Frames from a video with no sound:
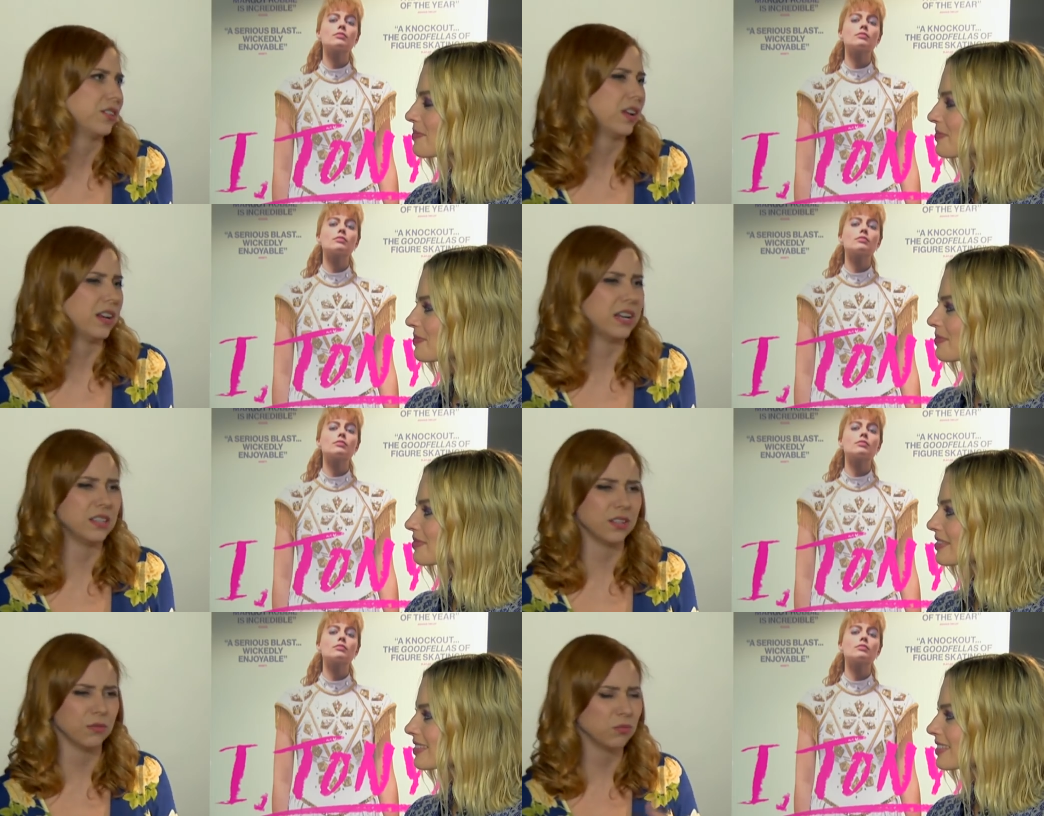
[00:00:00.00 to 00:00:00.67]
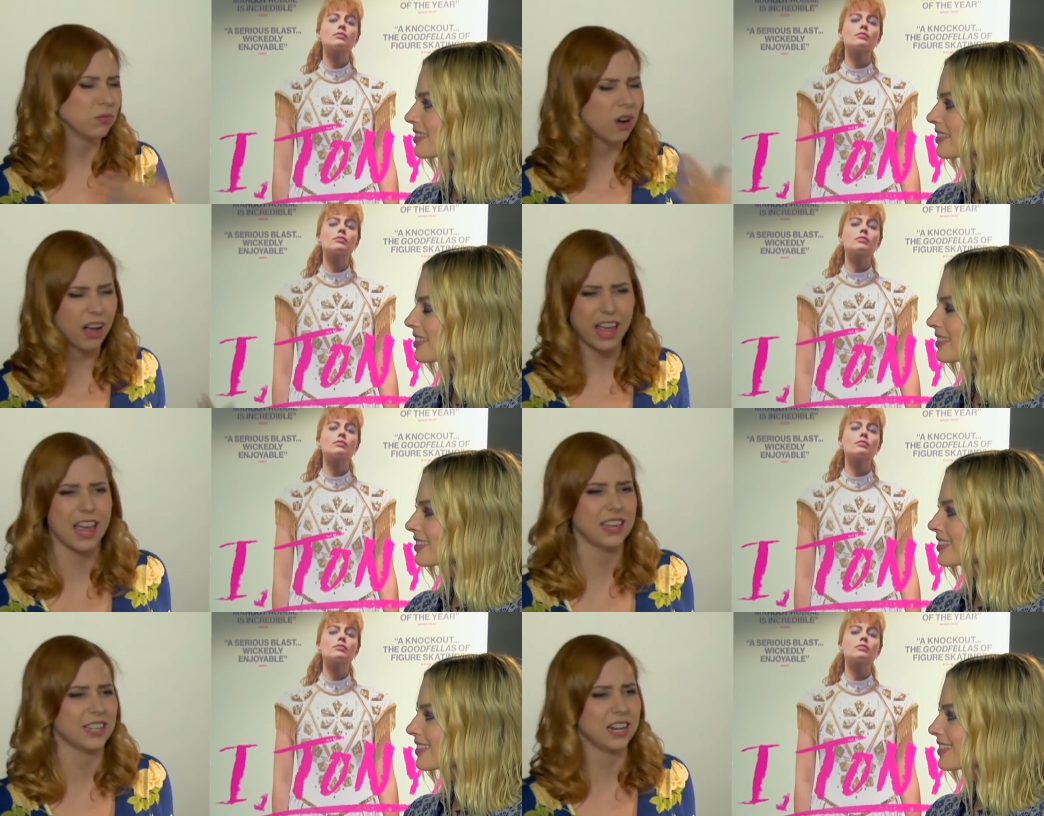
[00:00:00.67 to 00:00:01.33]
Speaker 1: and, and it's a
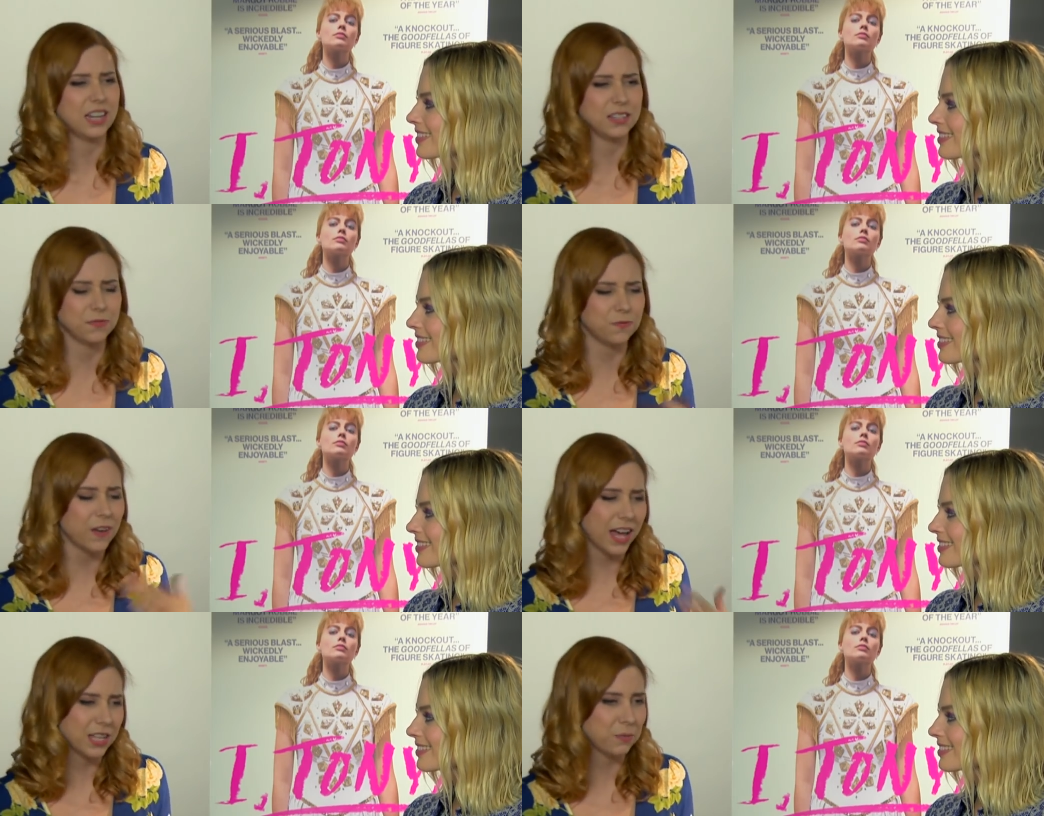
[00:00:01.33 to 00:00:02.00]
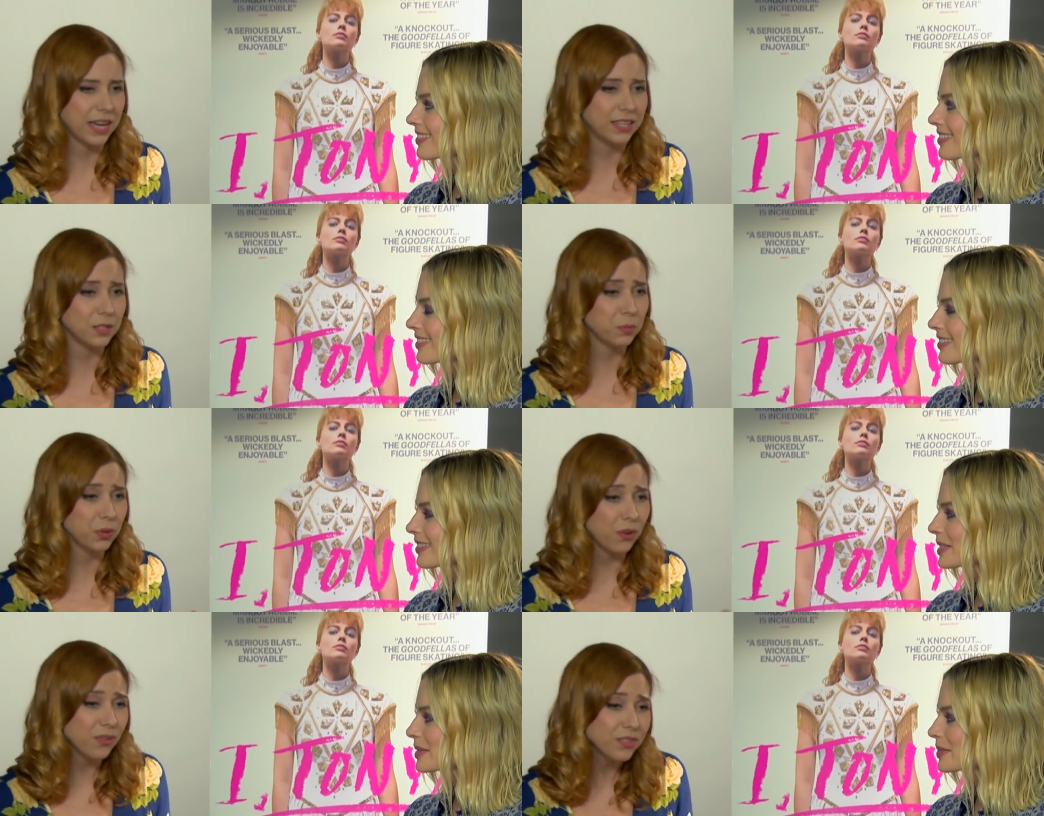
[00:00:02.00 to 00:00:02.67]
riot and it's fast
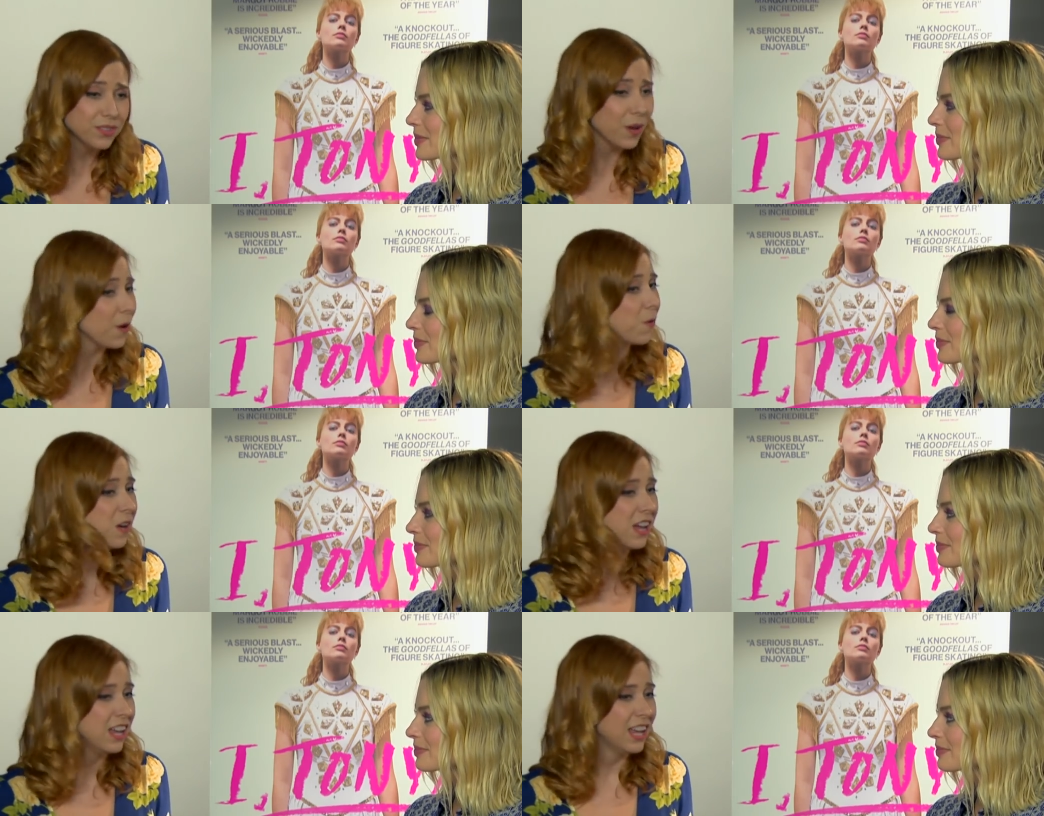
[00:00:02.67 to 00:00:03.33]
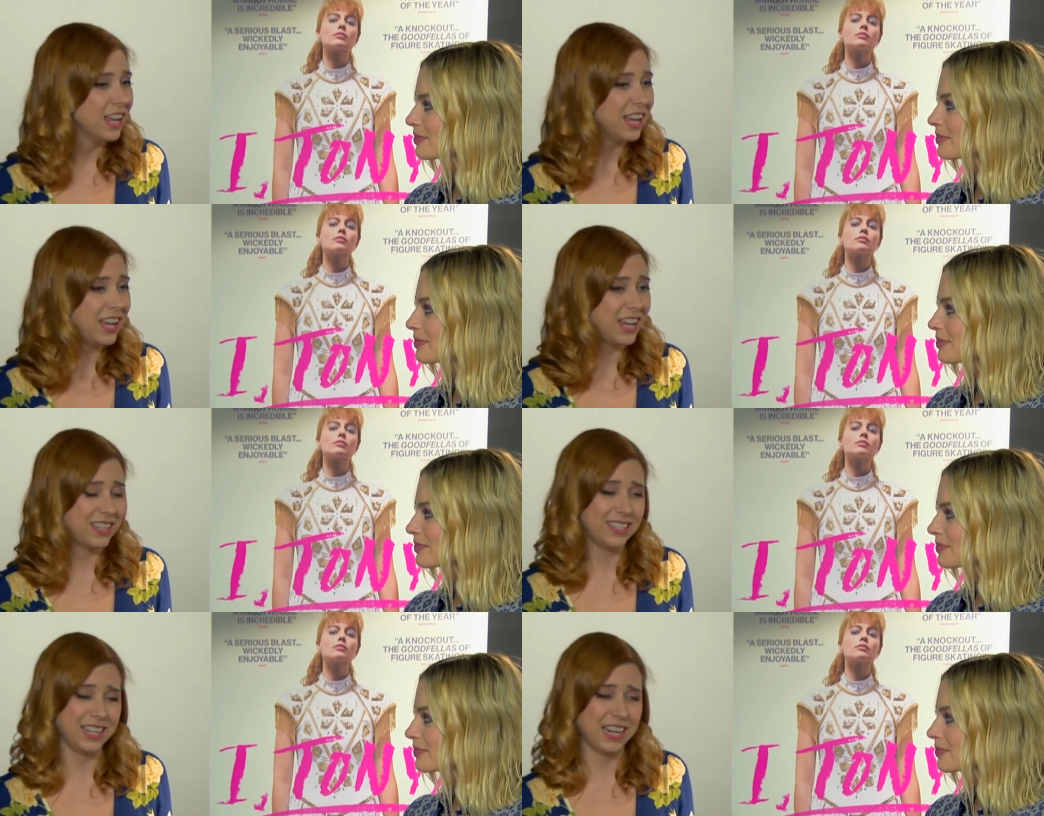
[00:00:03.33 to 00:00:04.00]
paced, but also
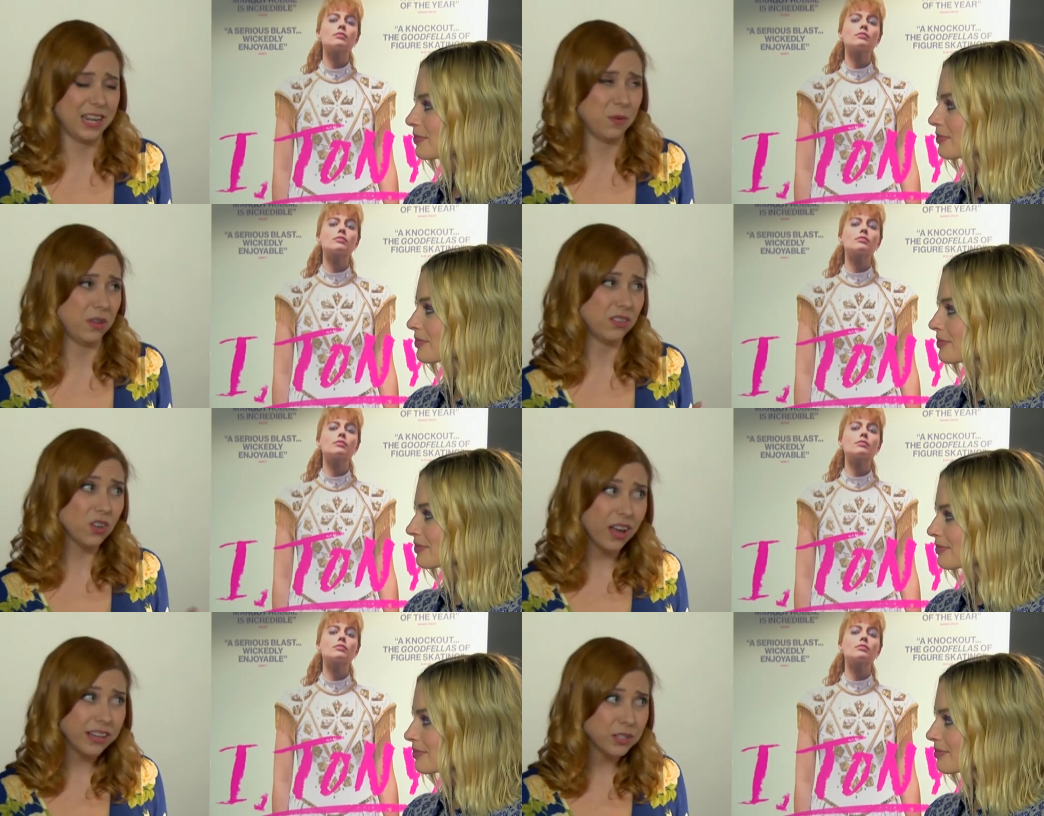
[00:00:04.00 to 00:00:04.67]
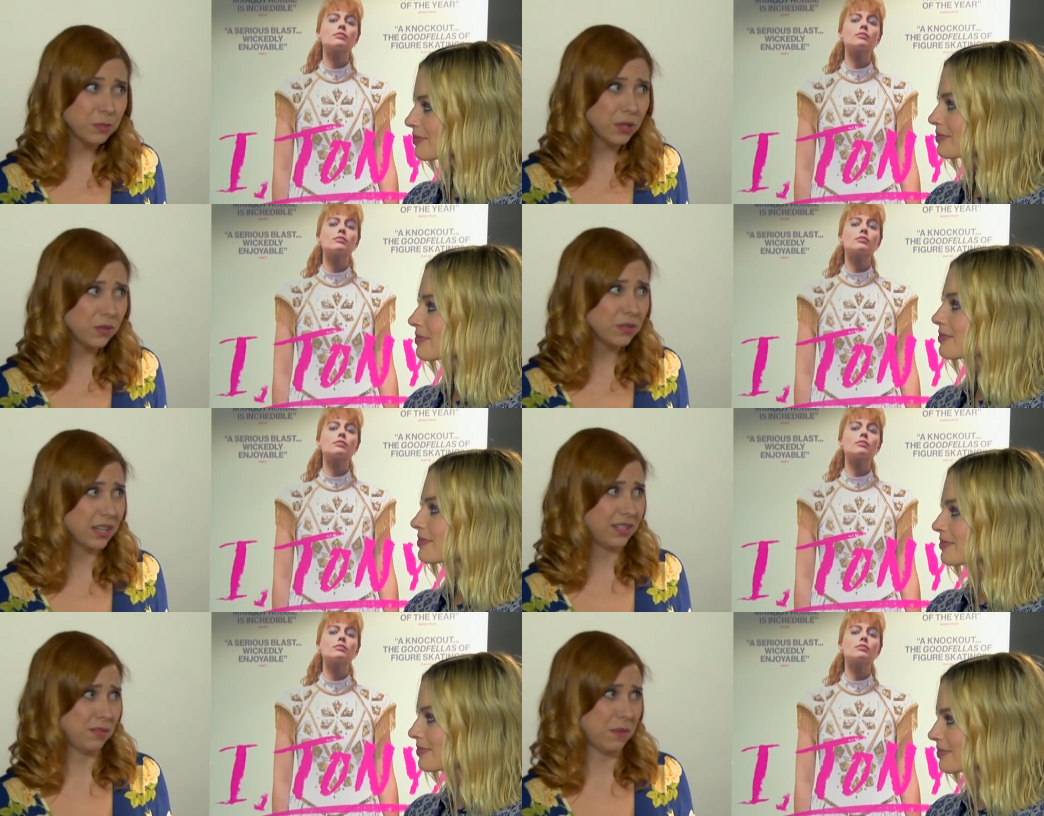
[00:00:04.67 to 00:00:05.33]
it's dealing with child
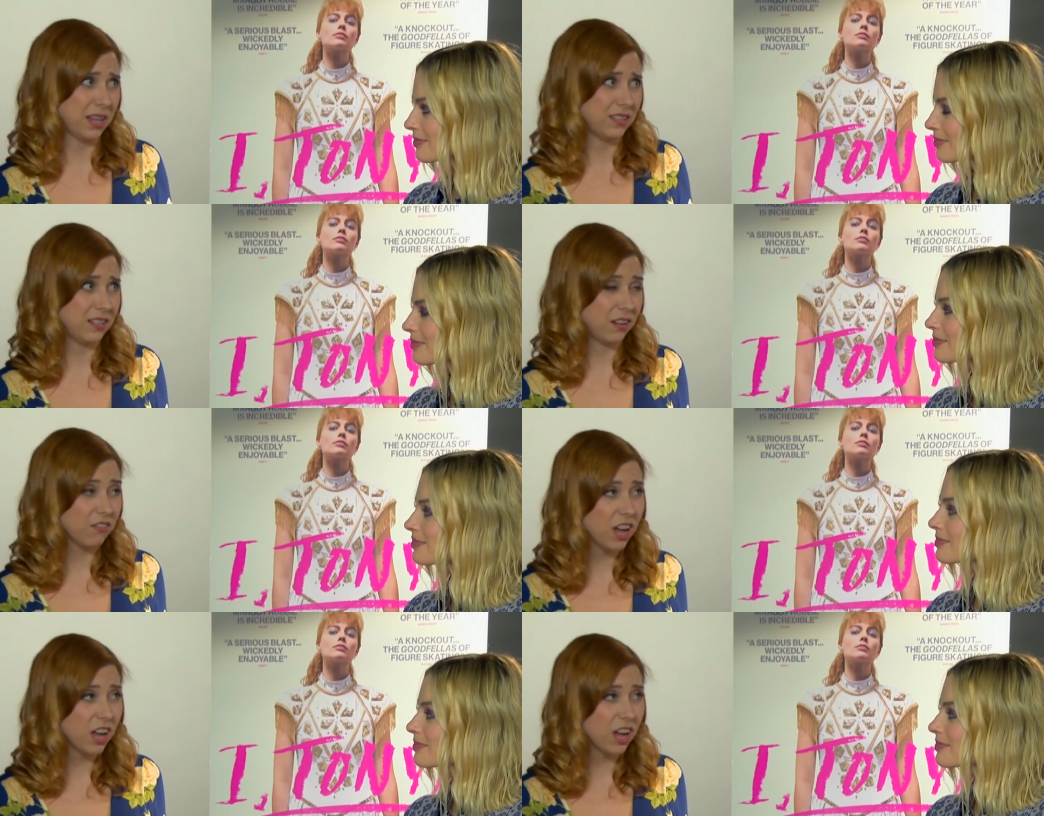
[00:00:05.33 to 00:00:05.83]
abuse and mm-hmm. domestic mm.